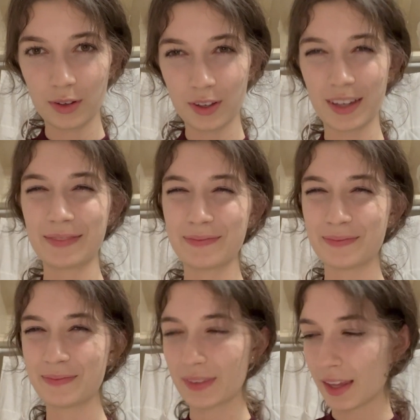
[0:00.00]
Good.
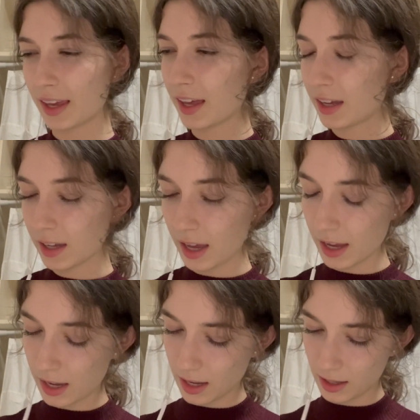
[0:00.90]

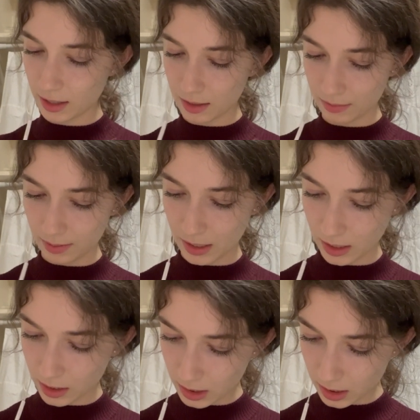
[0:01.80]
Okay. Mm-hmm.
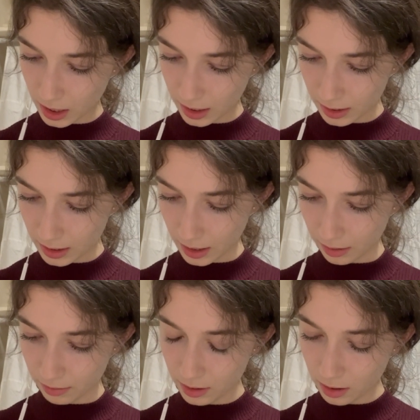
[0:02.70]
Check that
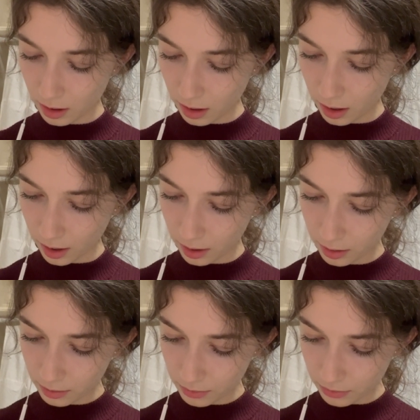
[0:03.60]
one off.
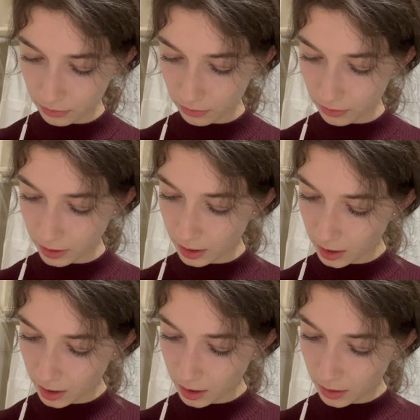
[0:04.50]

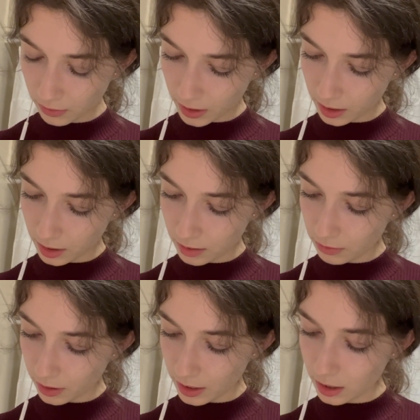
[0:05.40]
Very good,
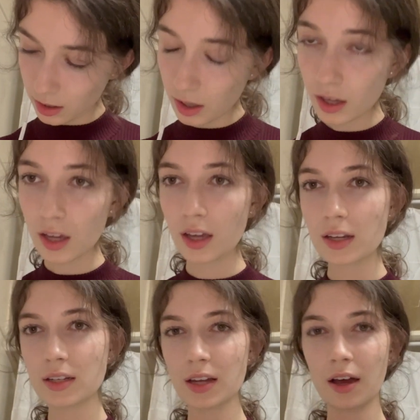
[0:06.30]
very good.
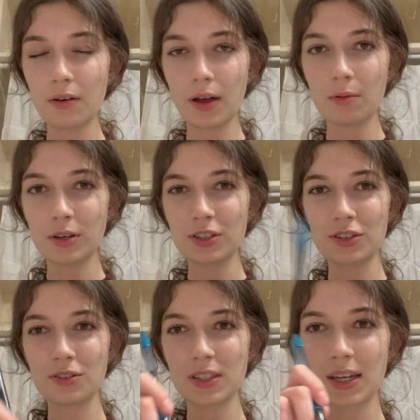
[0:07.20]
And now I want
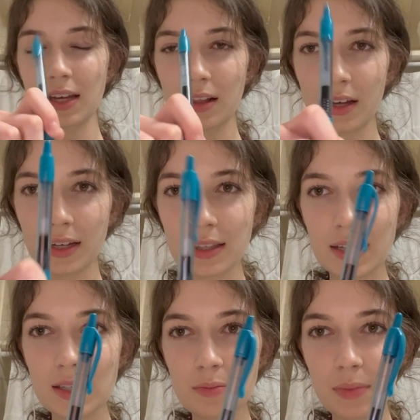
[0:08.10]
you to take a look at
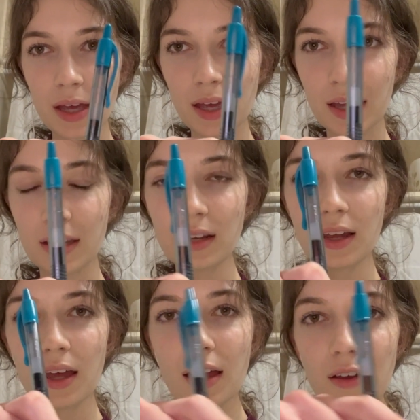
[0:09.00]
this pen.
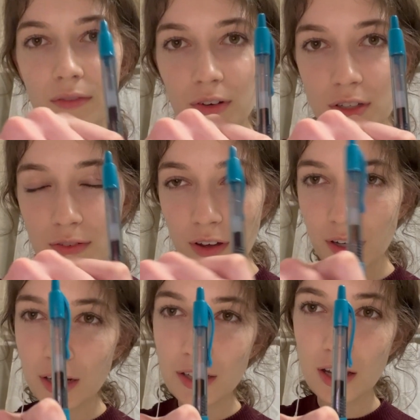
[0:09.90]
First of all,
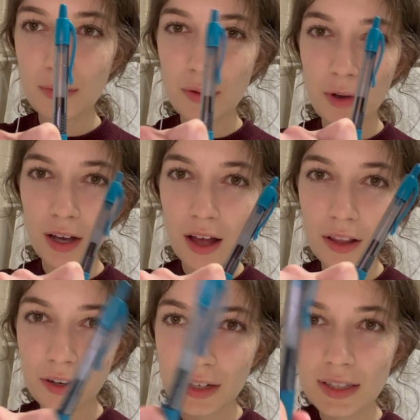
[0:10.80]
can you tell me what
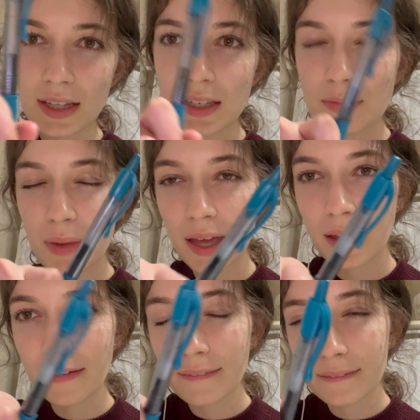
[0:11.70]
color is this pen?